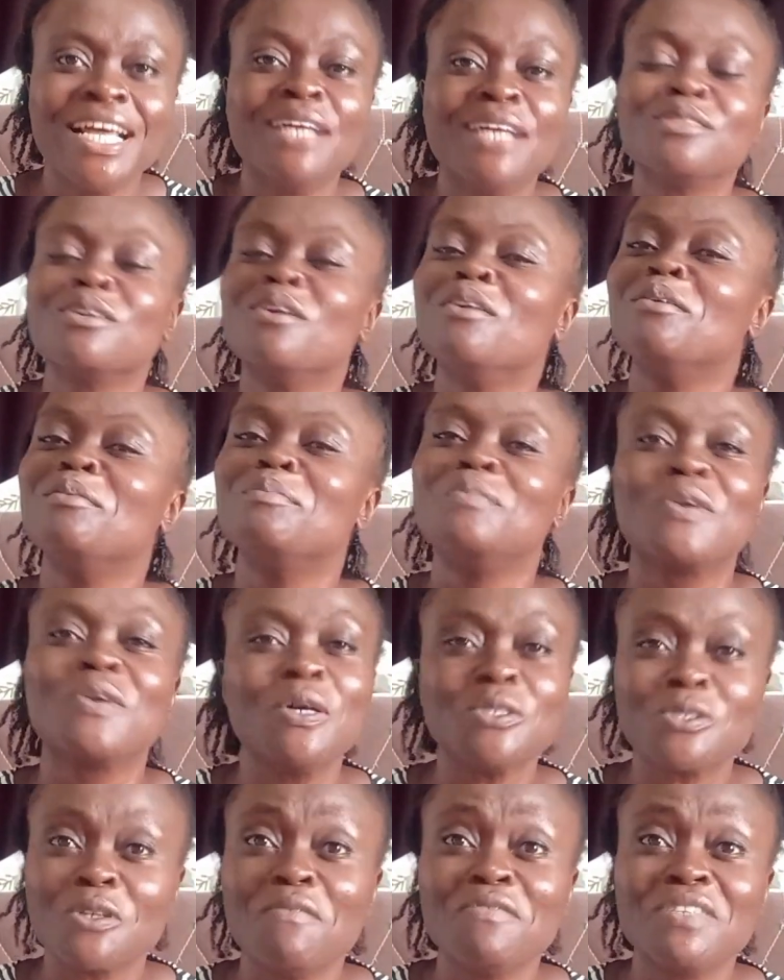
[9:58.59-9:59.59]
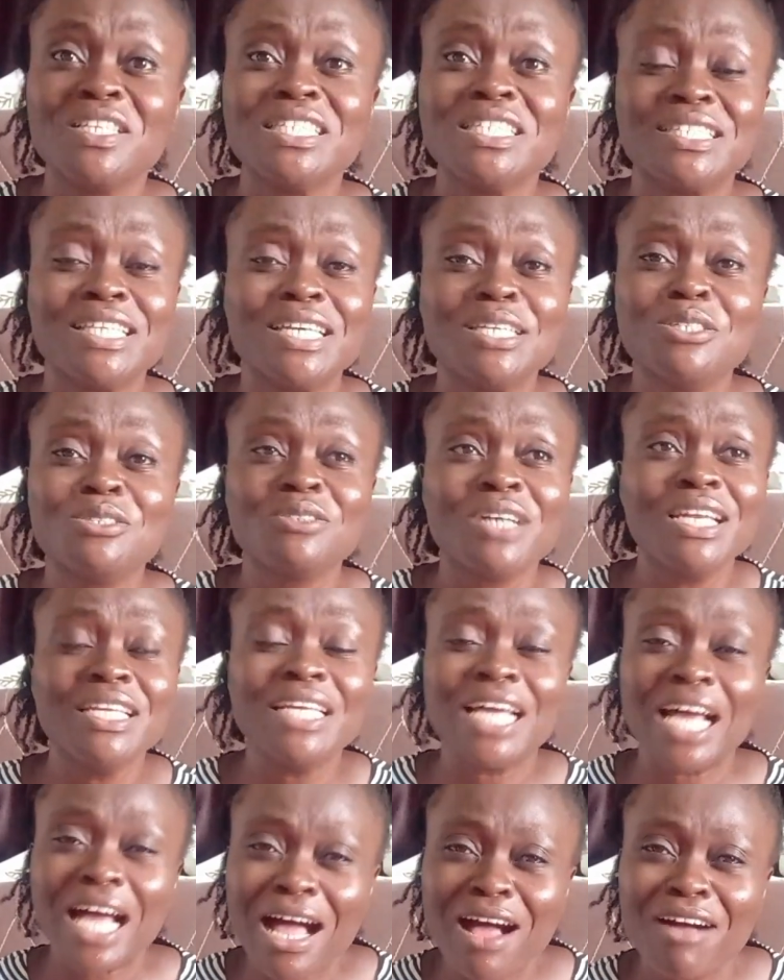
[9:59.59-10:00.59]
So because of this, they
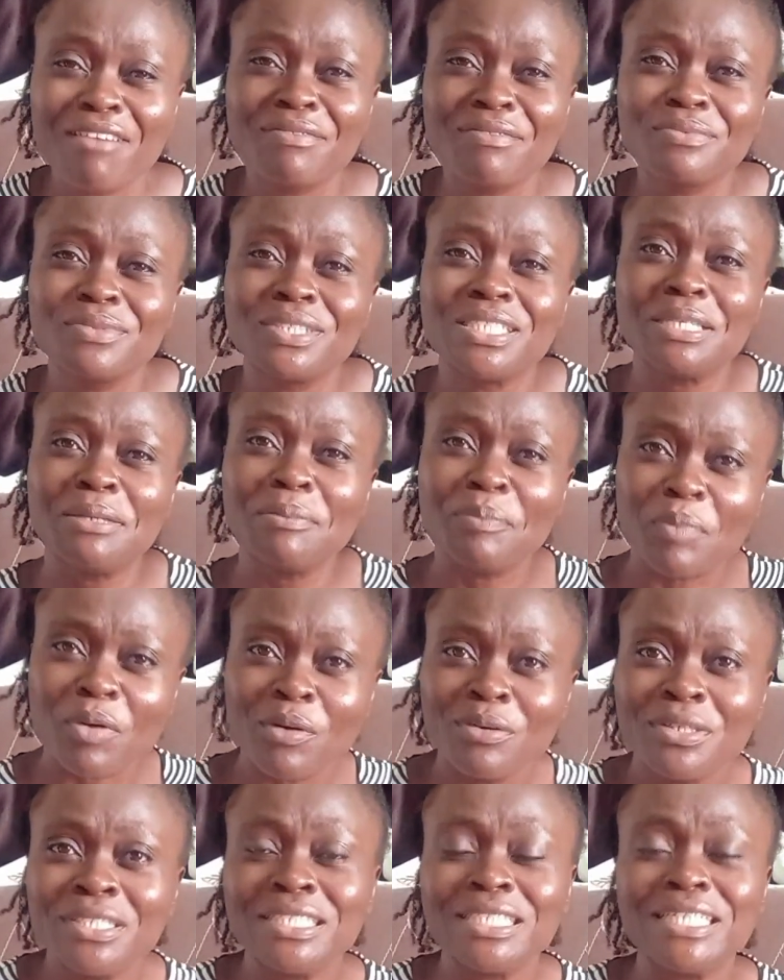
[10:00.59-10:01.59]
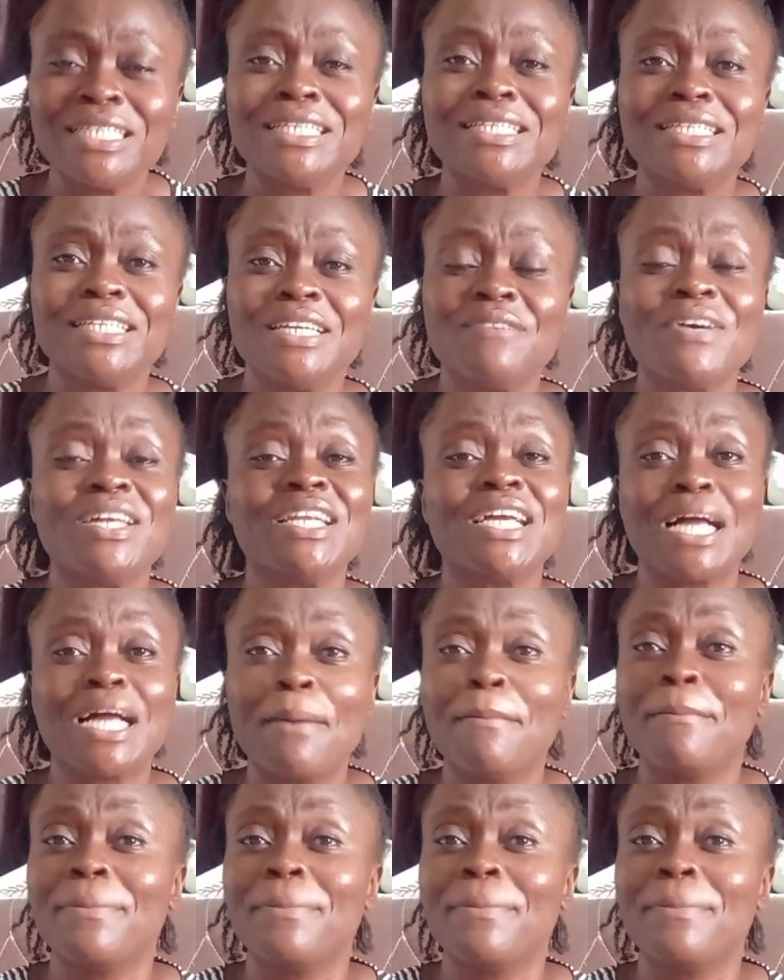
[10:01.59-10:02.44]
usually have team bonding. In fact, they can